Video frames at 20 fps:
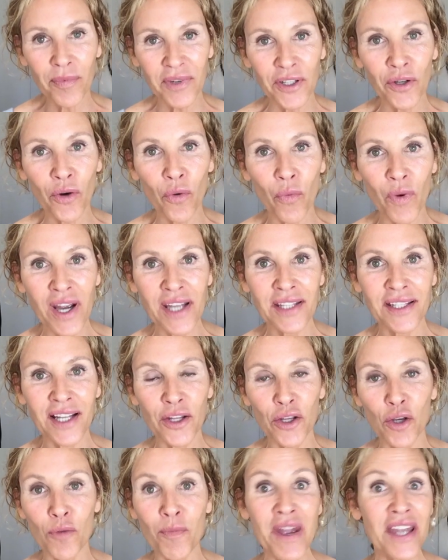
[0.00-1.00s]
in a way that
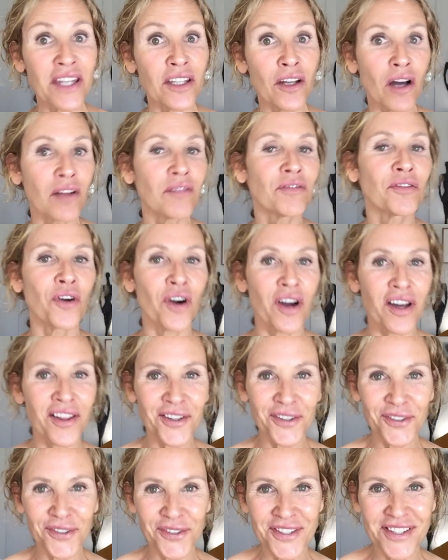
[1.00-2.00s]
you may not for
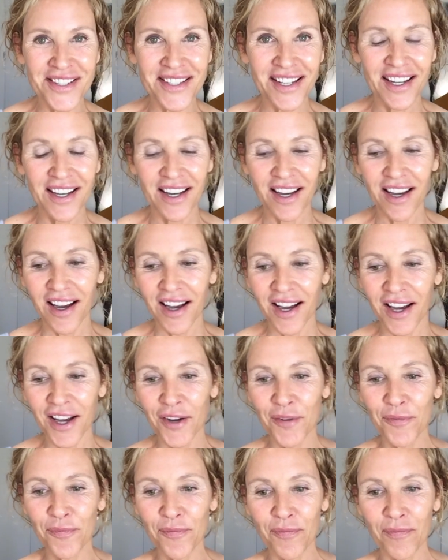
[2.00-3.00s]
others.
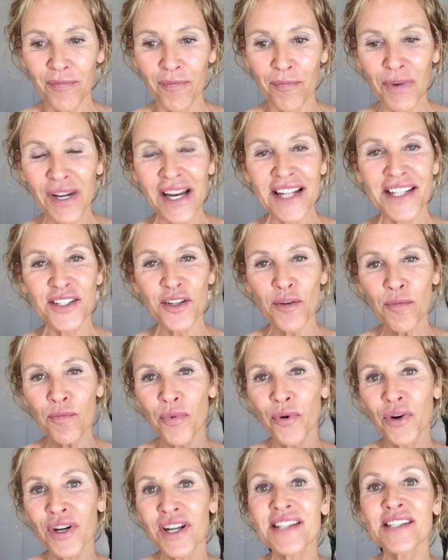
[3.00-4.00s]
But at some
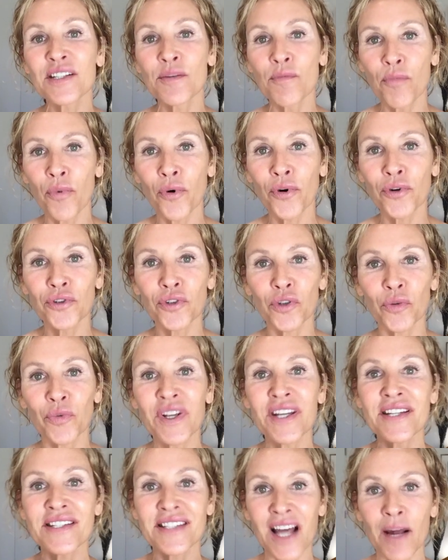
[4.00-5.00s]
point it's important to
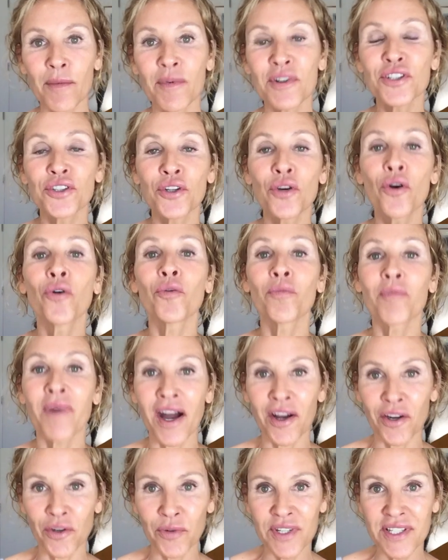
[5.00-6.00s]
reestablish your own
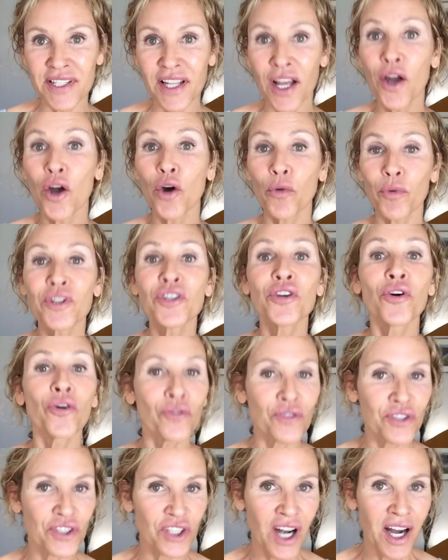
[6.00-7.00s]
boundaries with your
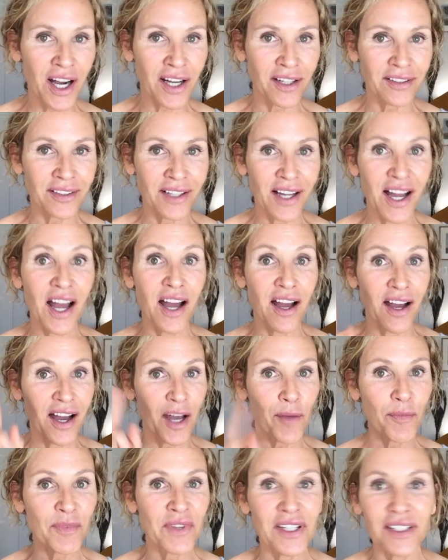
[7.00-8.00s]
own child.
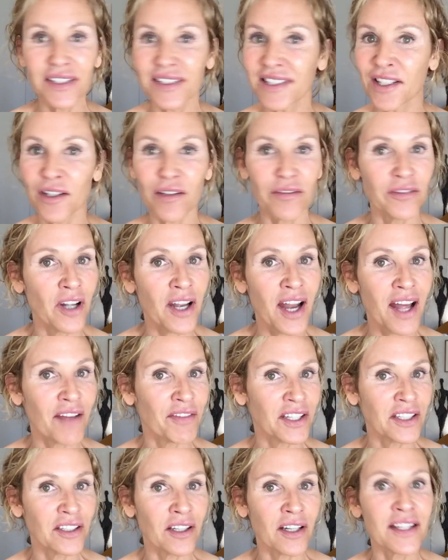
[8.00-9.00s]
I'm guilty of not
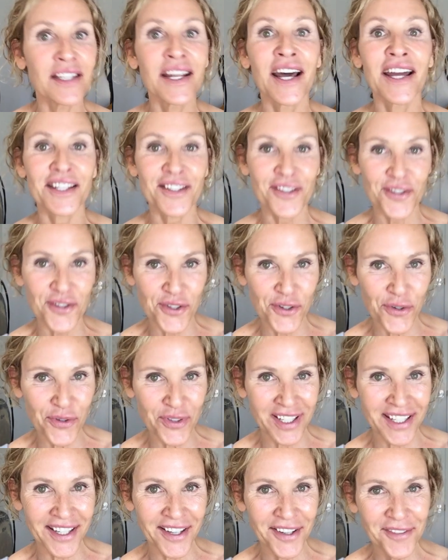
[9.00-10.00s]
having done that soon
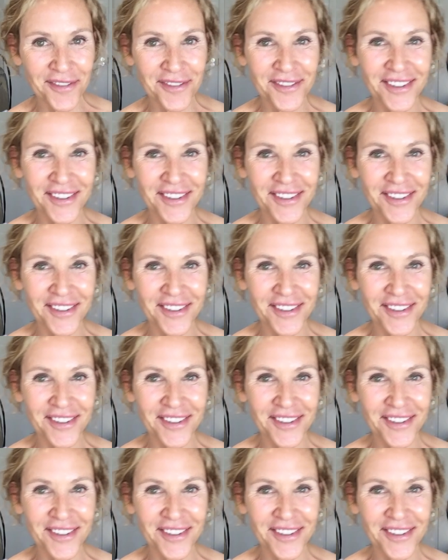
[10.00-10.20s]
enough.